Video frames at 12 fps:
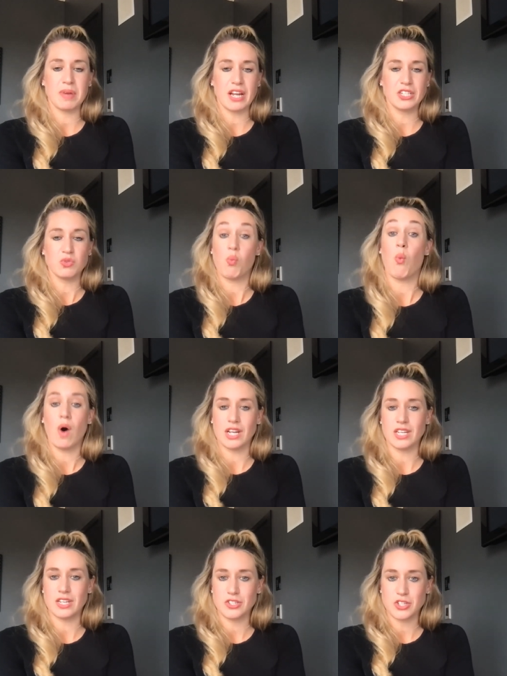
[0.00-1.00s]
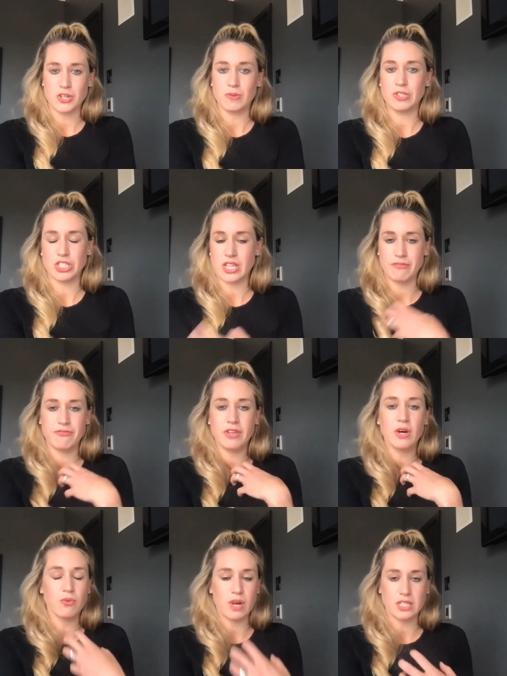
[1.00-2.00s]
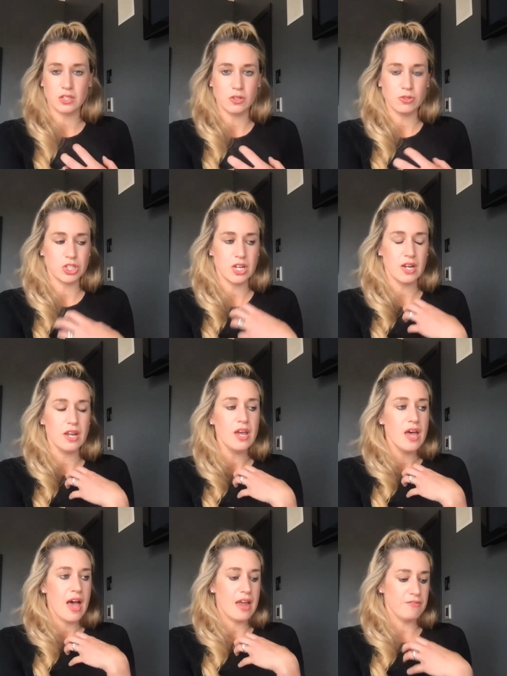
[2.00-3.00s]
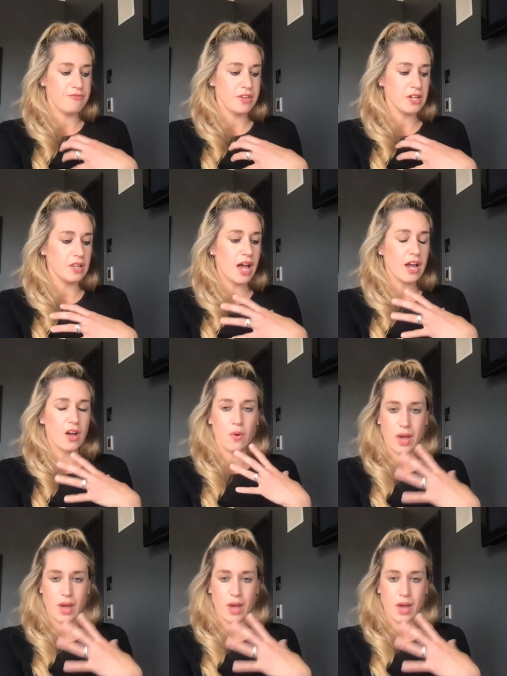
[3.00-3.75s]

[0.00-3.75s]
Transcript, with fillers: but I just wanted it to, just feel resolution and feel like,